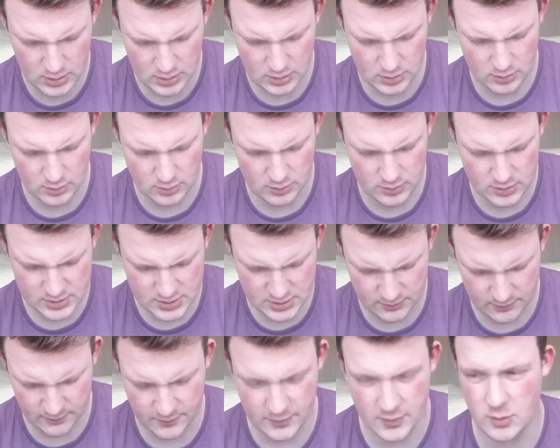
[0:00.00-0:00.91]
Now there is
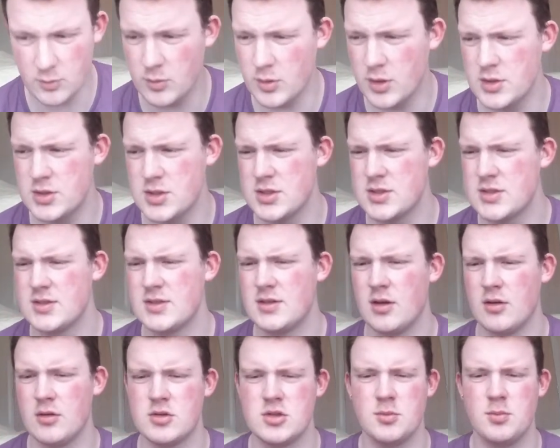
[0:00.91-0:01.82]
something I want to just
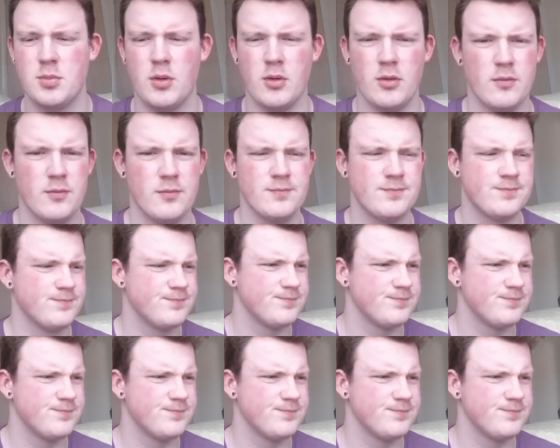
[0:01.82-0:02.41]
touch upon.